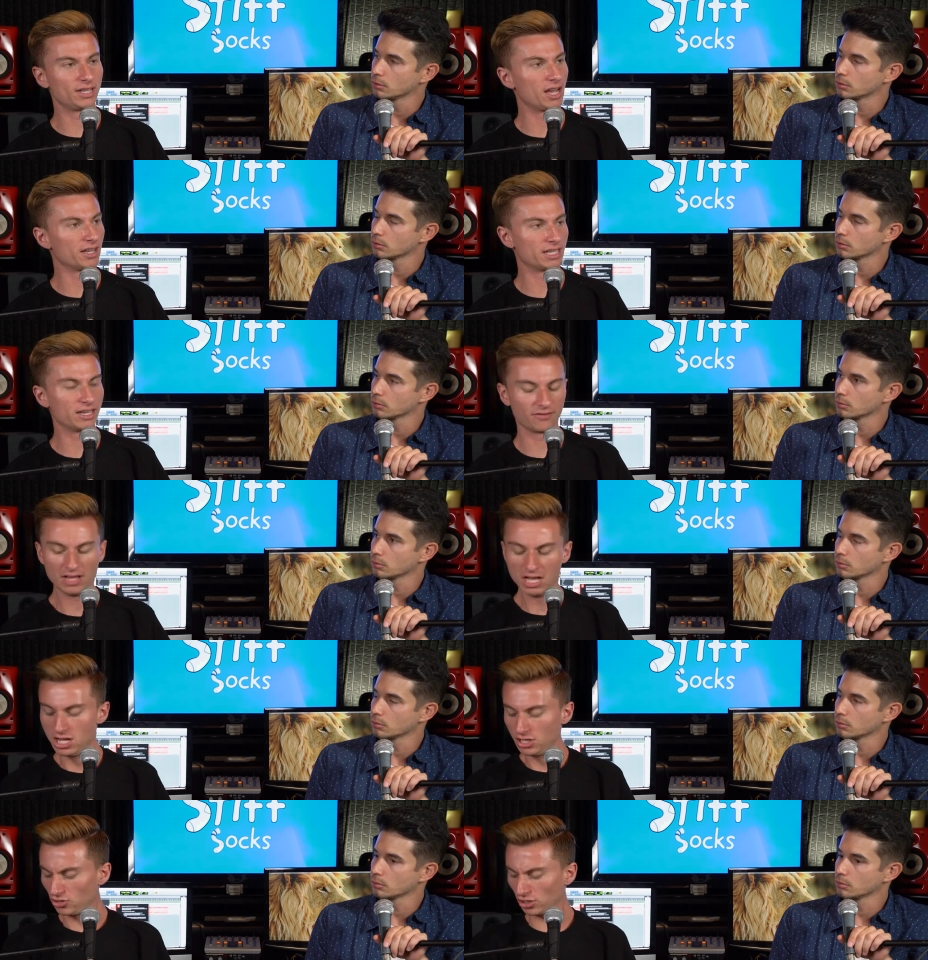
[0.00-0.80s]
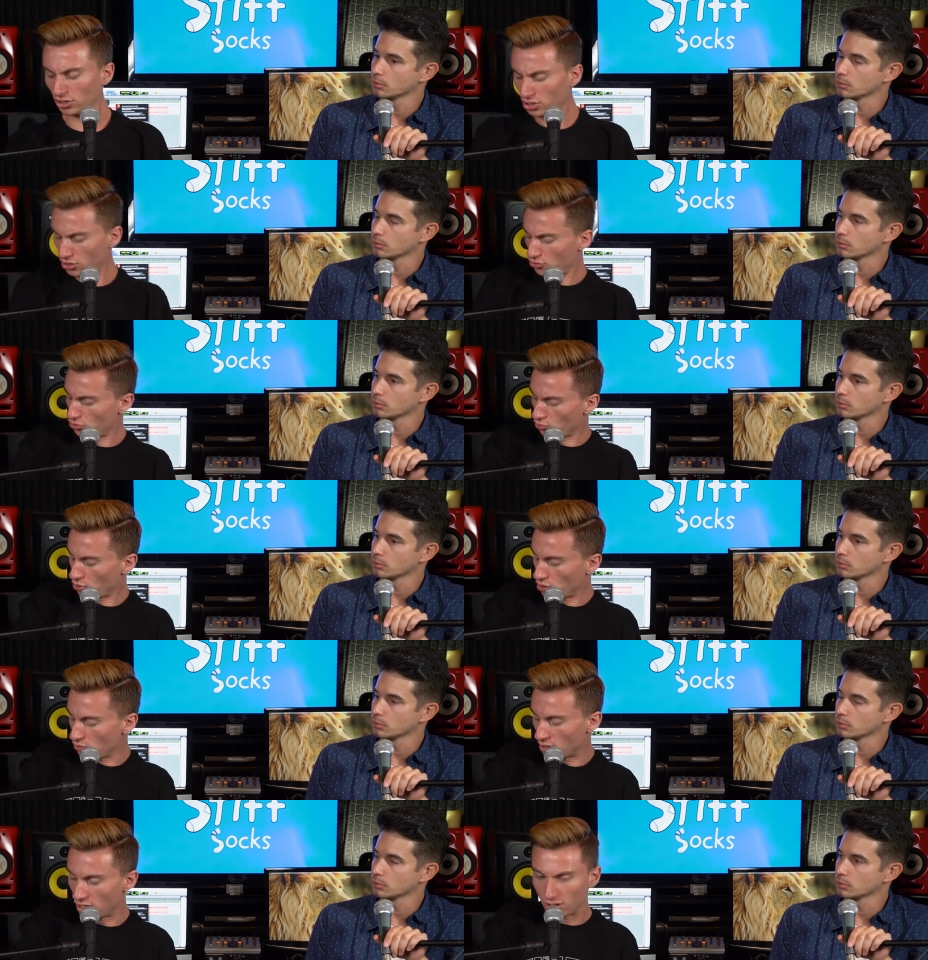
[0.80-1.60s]
Speaker 1: give. Like,
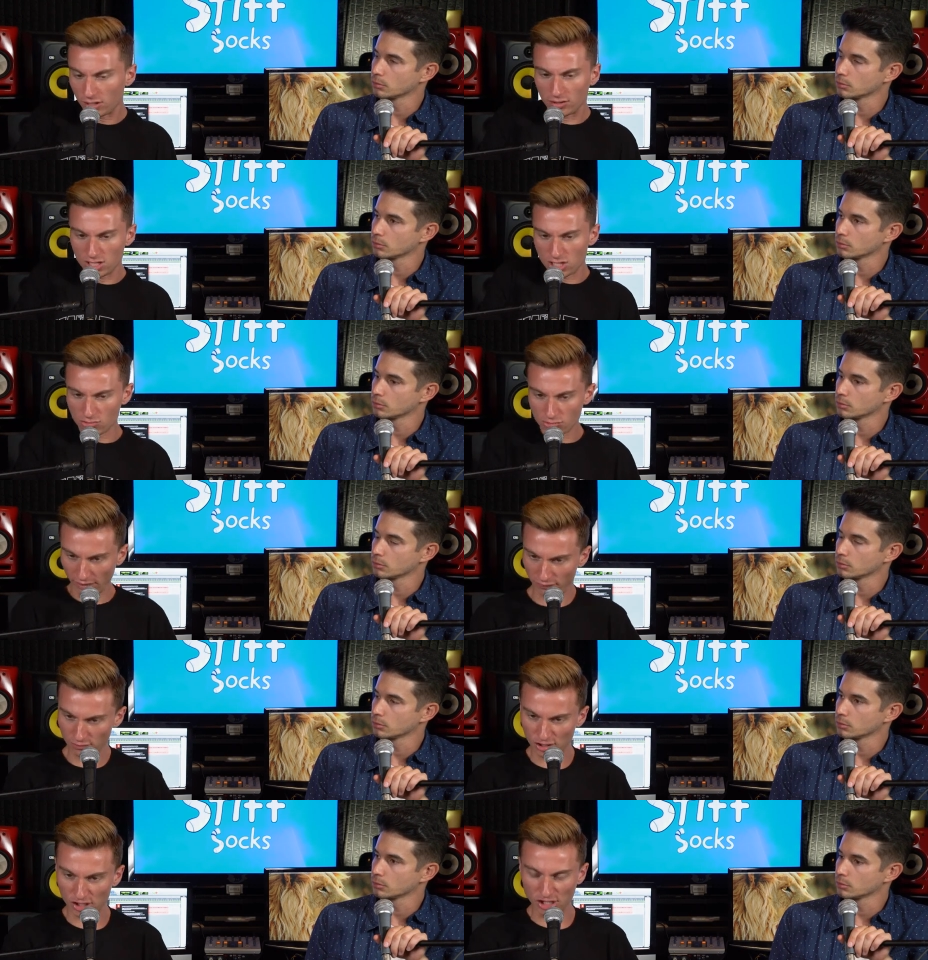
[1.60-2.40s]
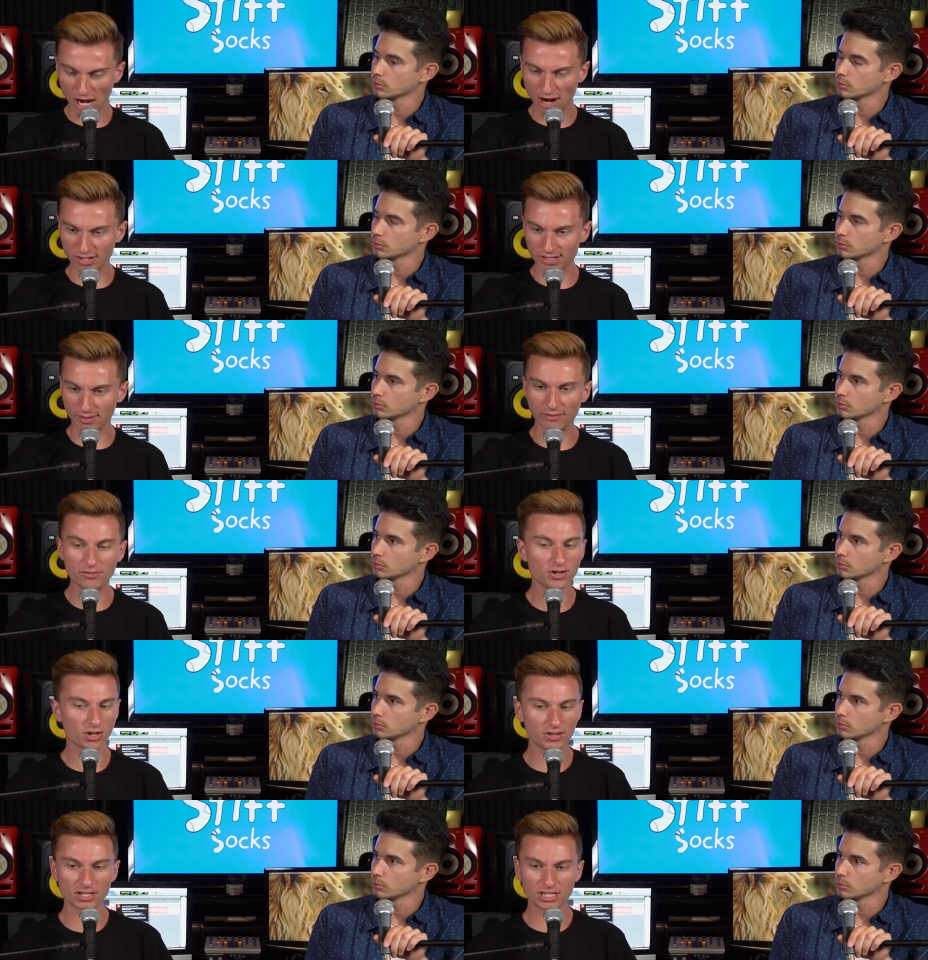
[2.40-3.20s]
if you stare at someone, have you heard
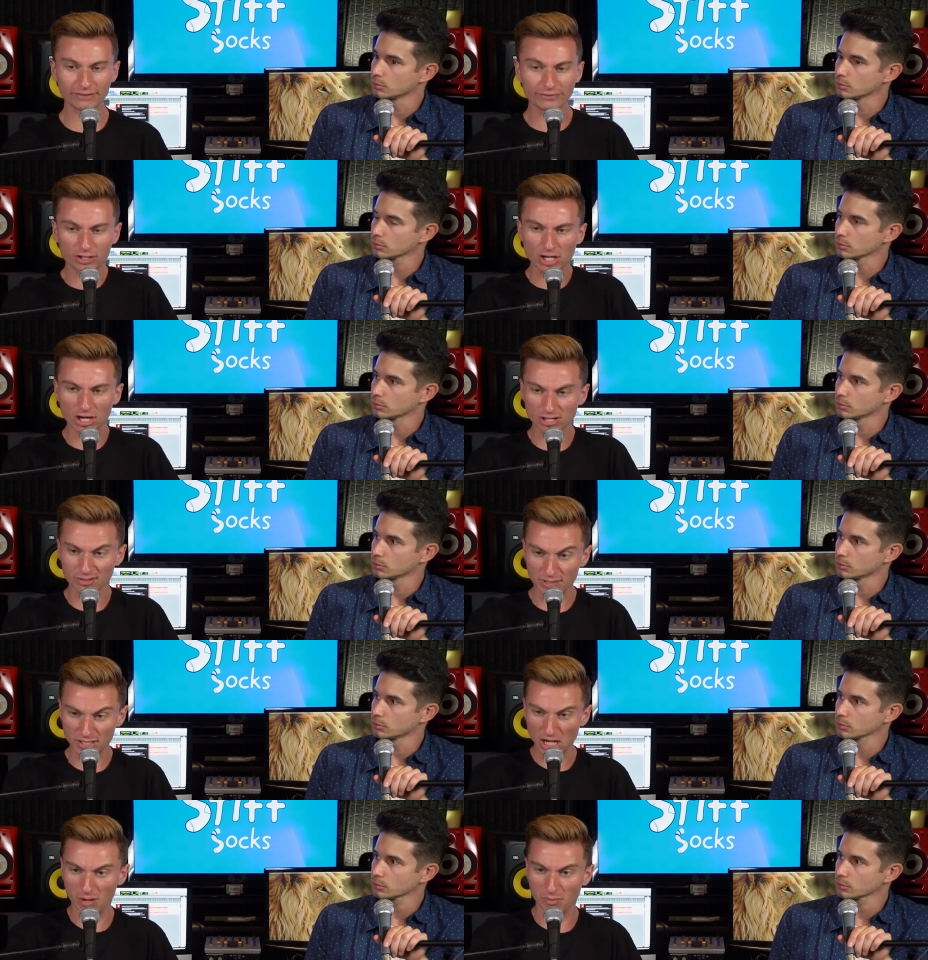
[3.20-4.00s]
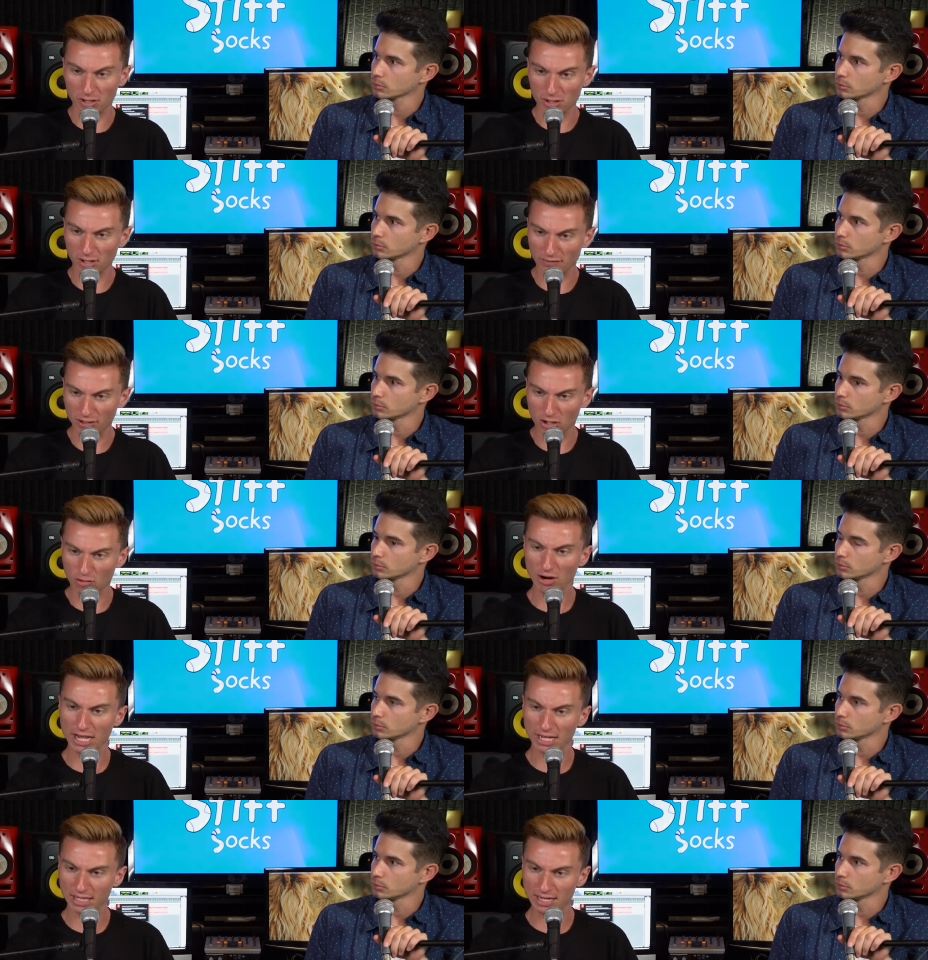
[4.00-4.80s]
this? If you stare at somebody's elbow, you'll have a great
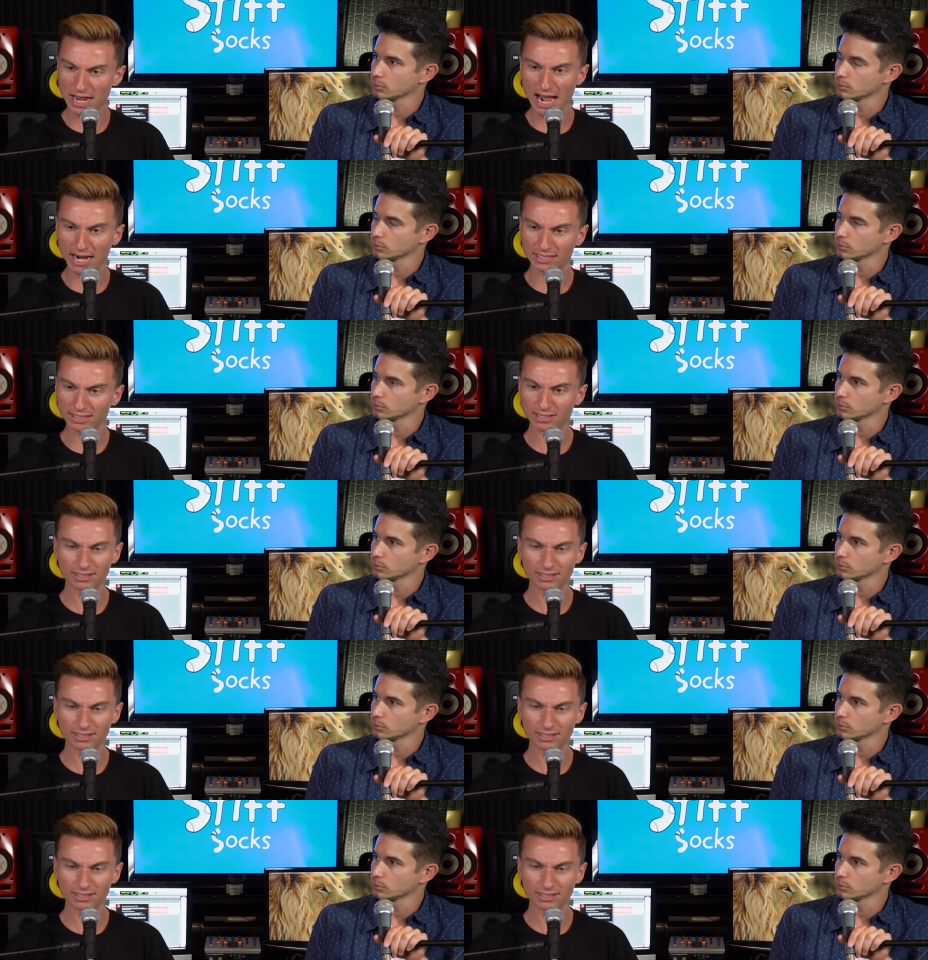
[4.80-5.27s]
connect.